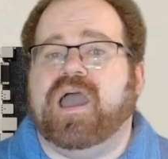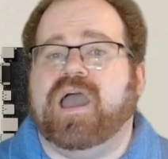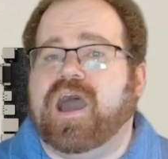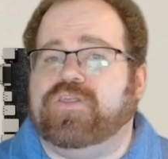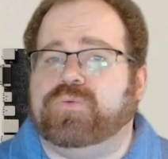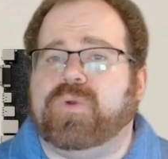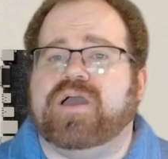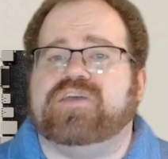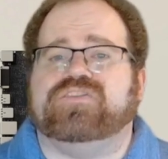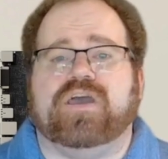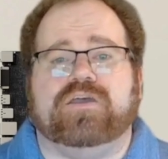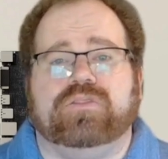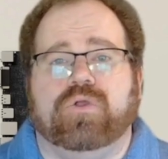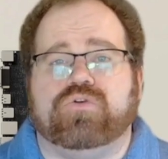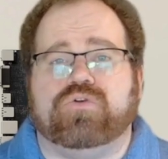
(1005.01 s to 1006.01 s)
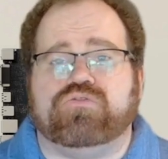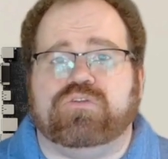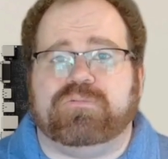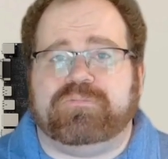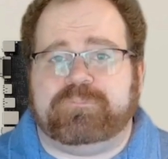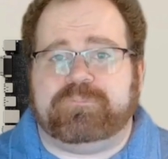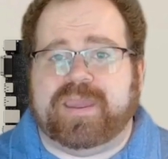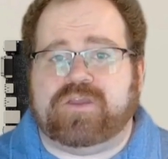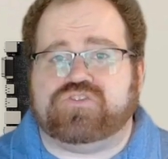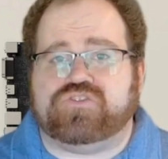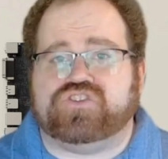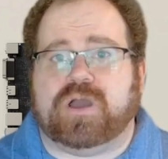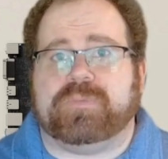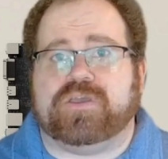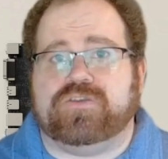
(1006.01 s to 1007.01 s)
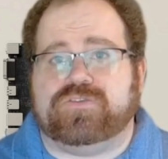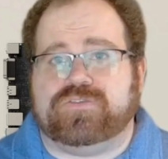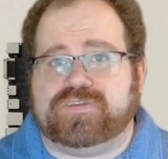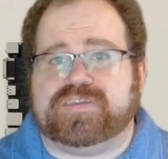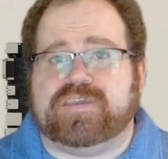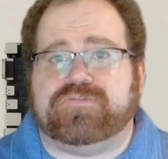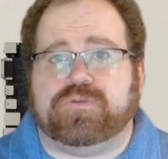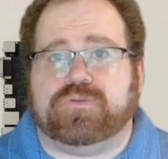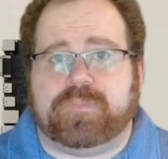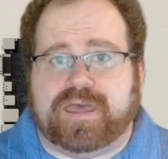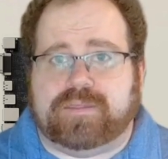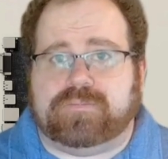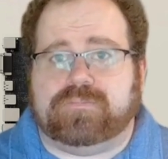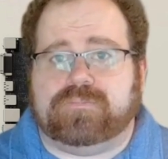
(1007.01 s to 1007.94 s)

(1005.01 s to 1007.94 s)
Otherwise, a local repair shop is a safer bet.